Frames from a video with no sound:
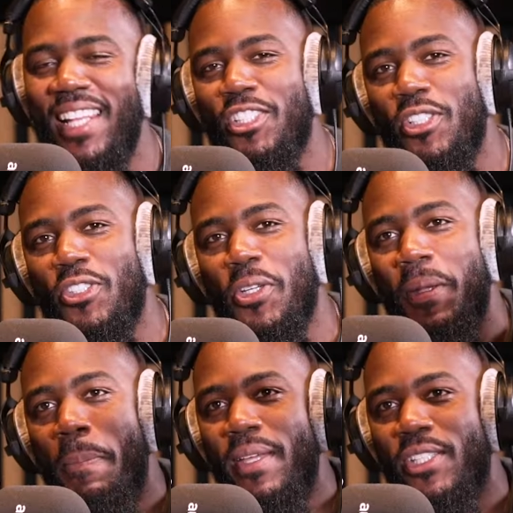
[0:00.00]
I literally took
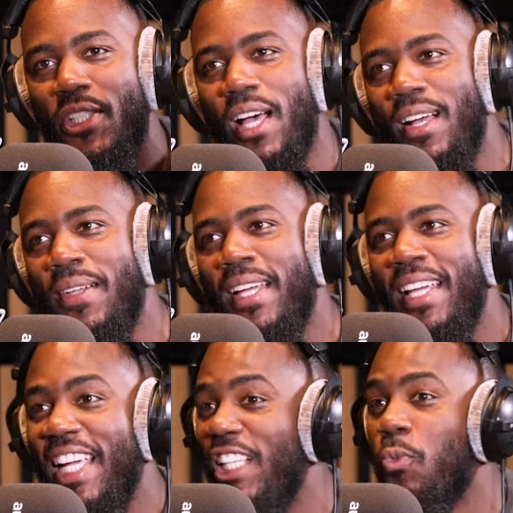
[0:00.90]
the picture.
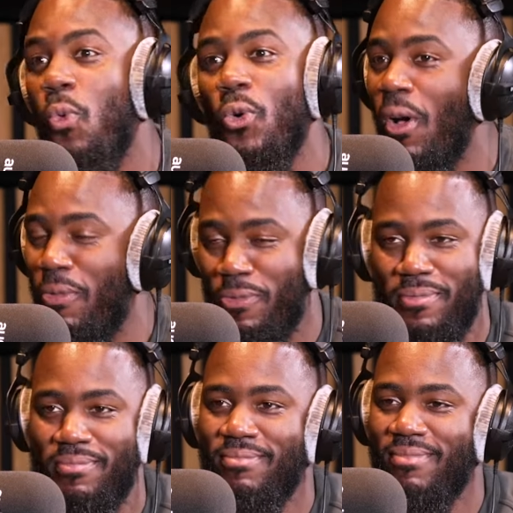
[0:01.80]
He just walked off.
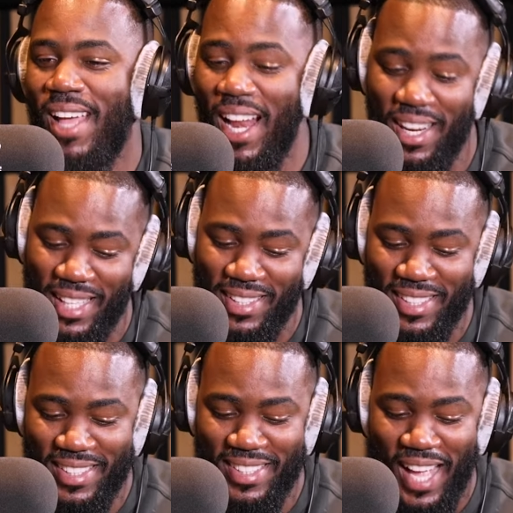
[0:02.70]
And I just had
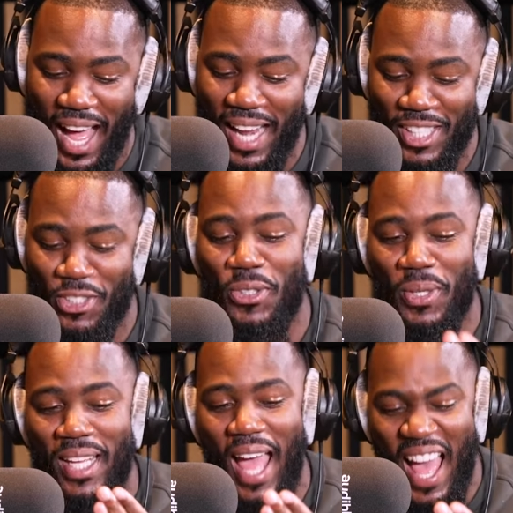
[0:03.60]
to, I literally
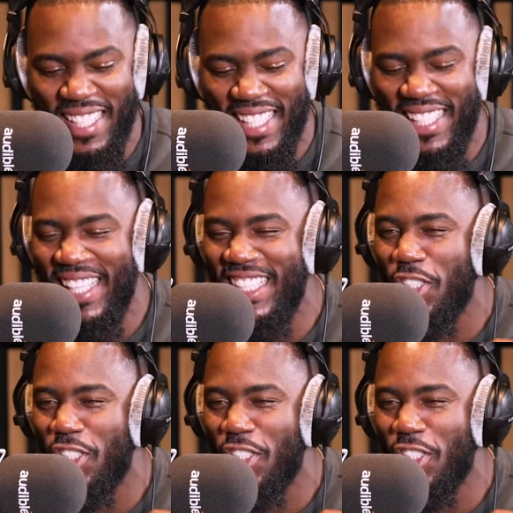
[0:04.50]
took it and deleted it